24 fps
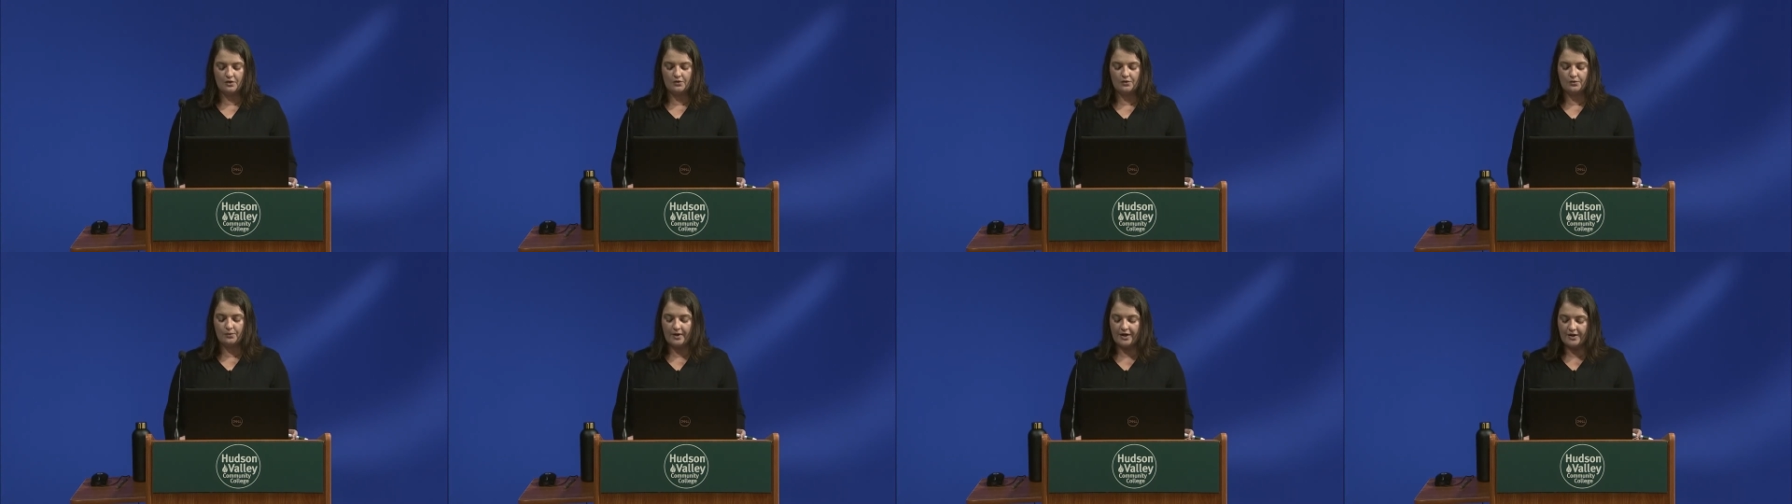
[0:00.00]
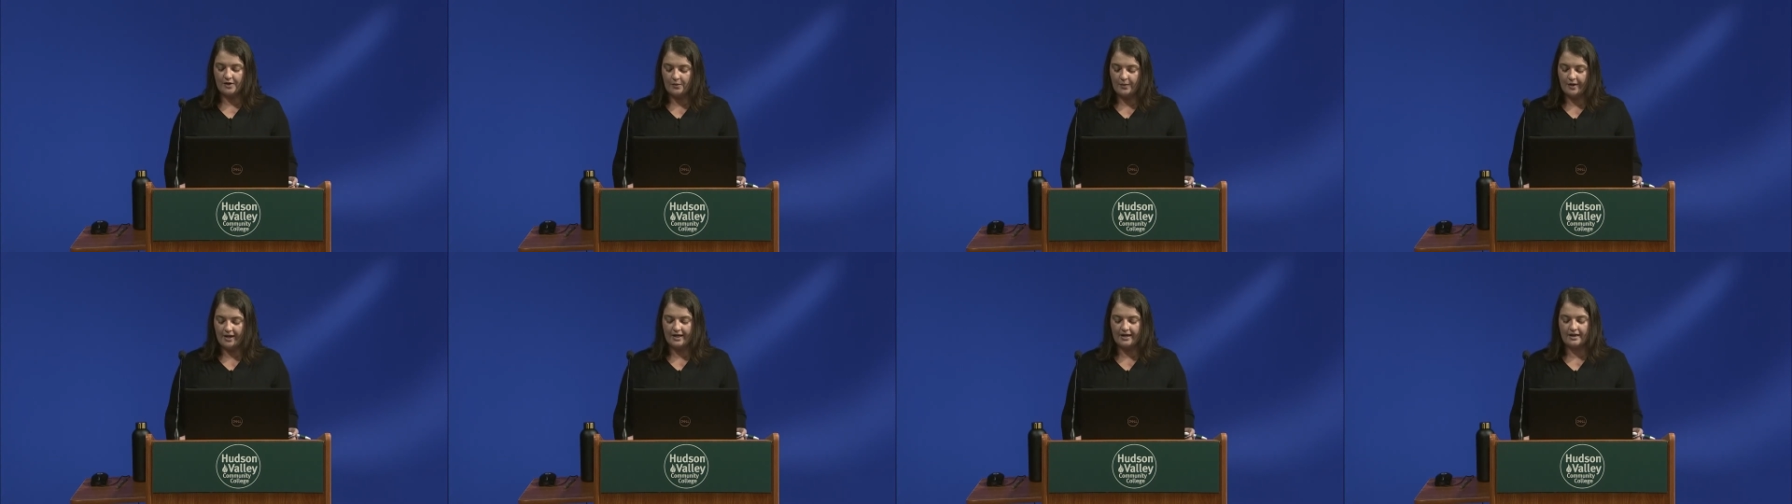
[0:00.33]
Right
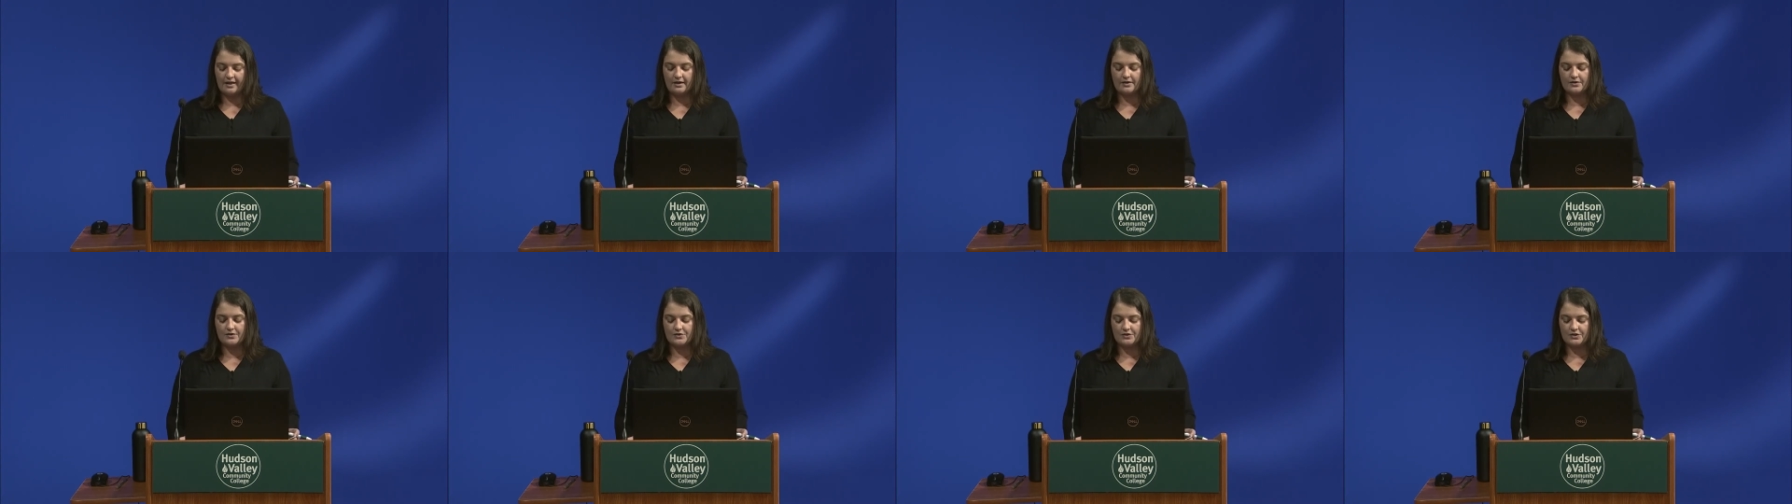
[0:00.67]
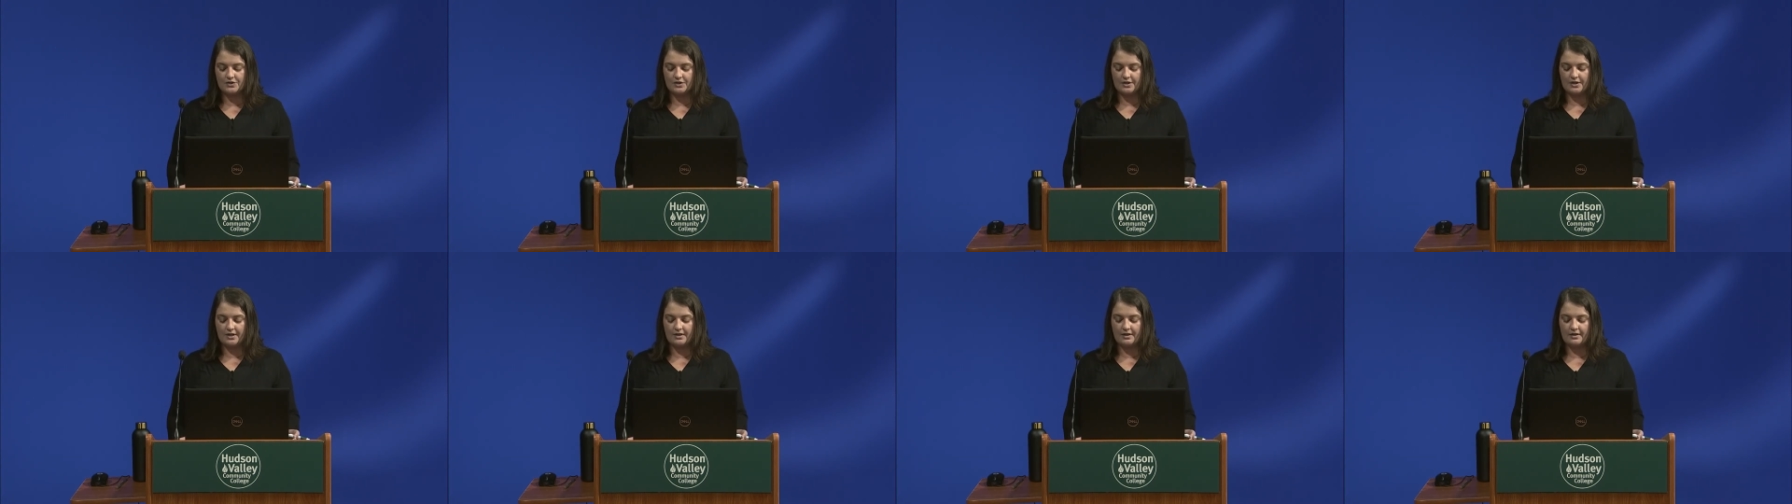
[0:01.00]
away, he
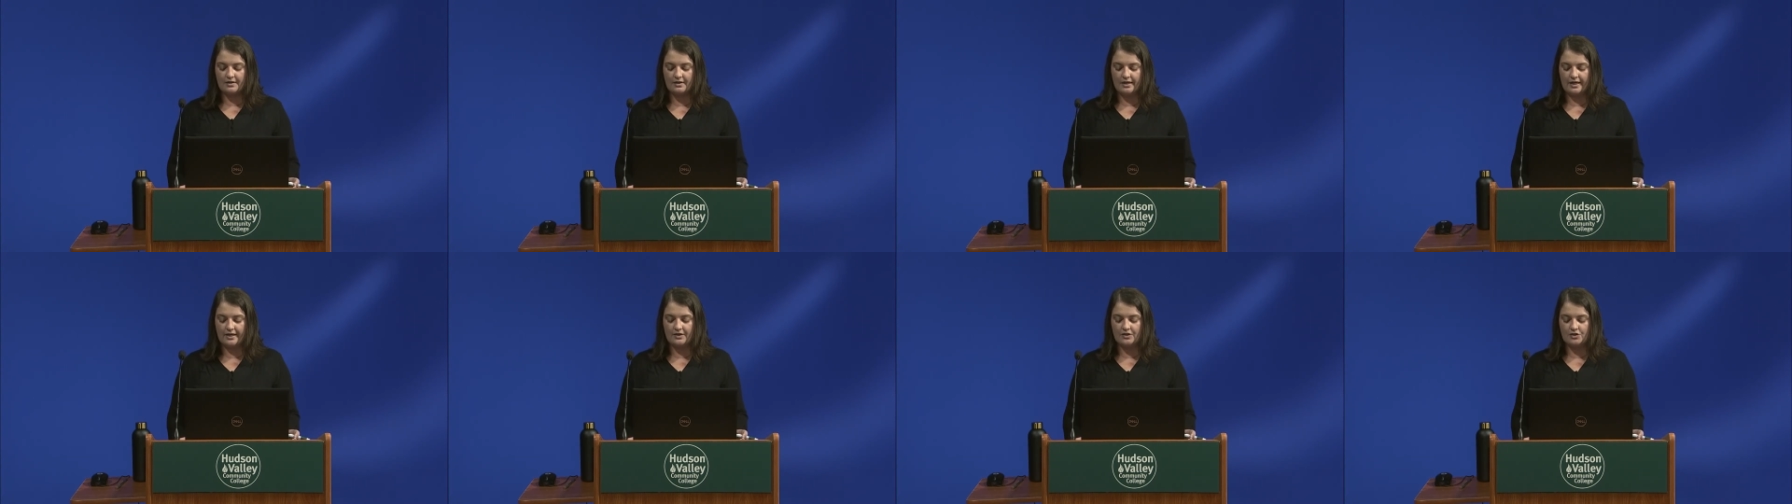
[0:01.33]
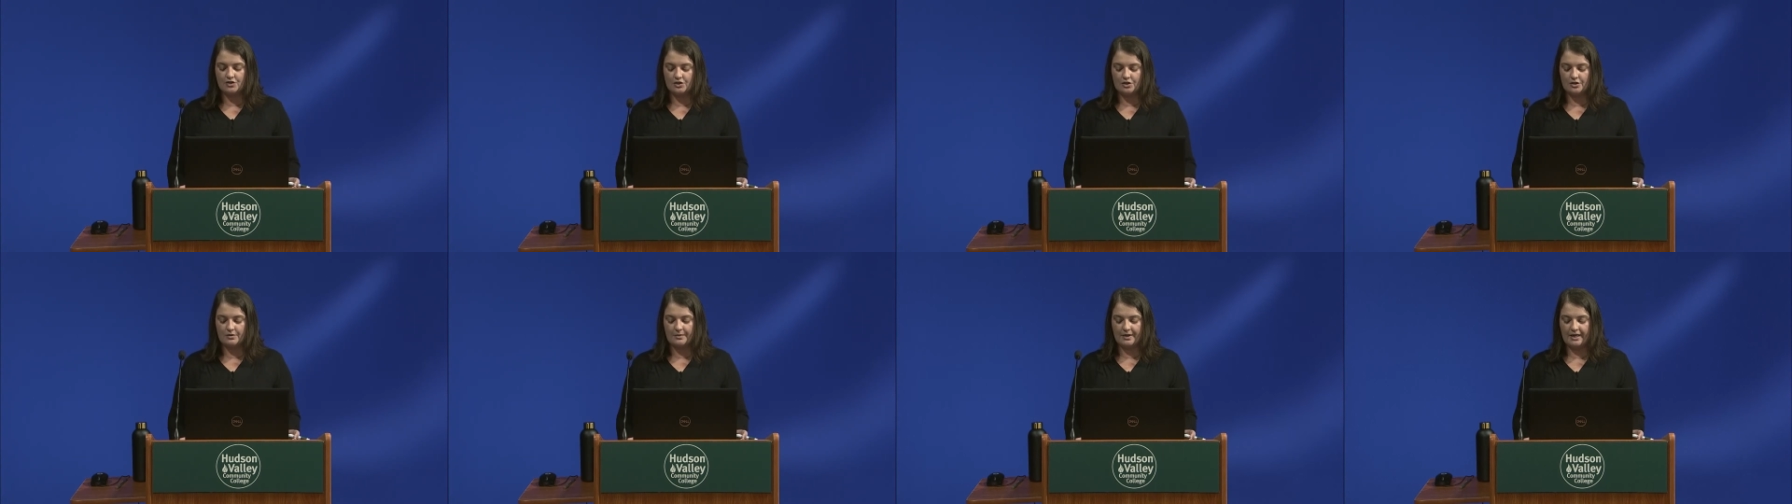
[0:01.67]
understood and
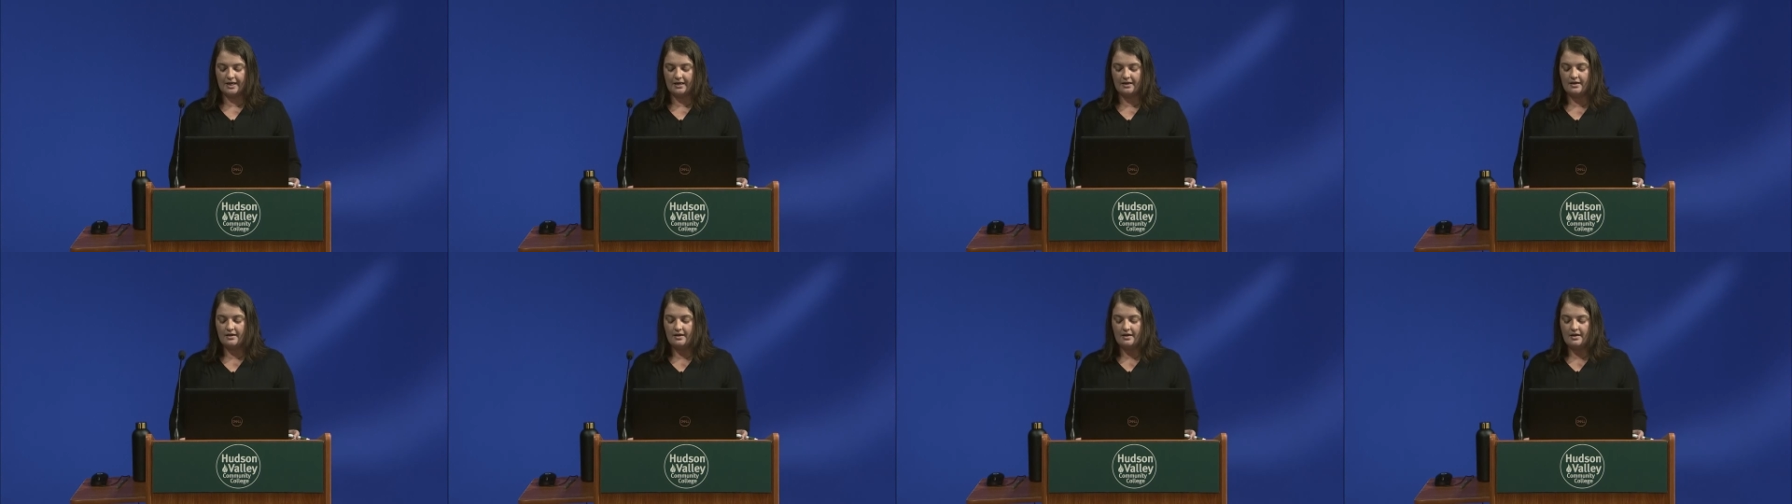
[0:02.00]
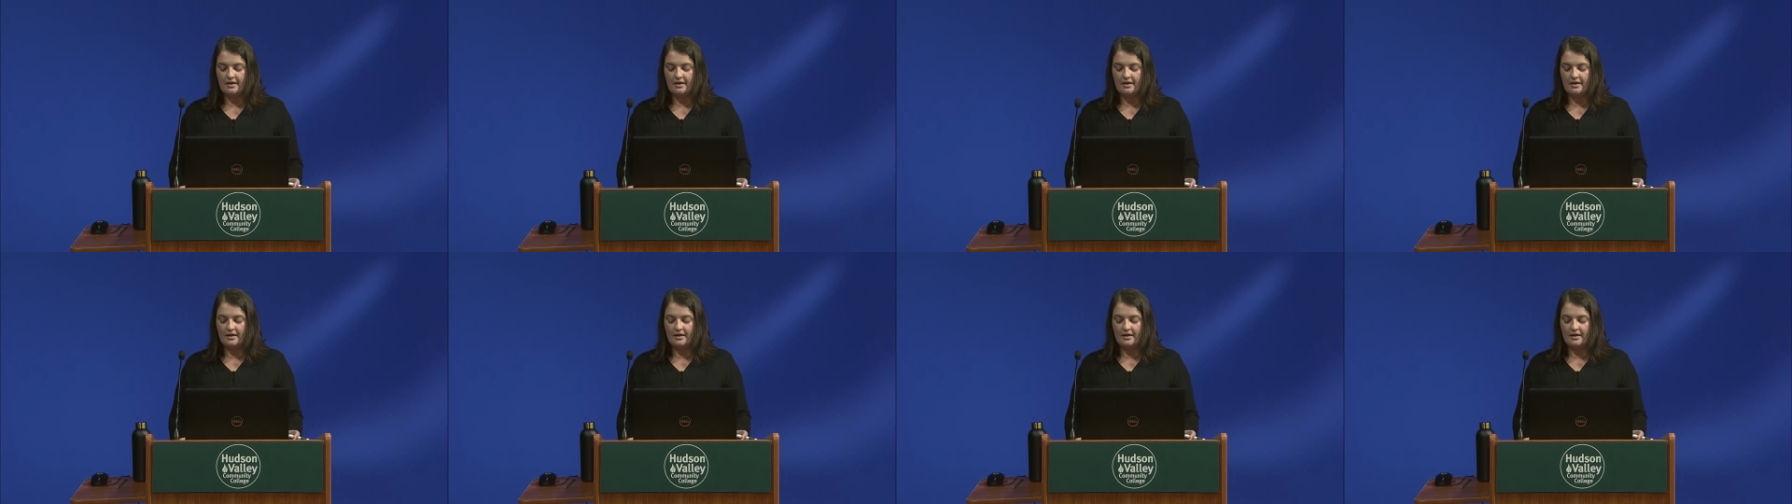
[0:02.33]
assured me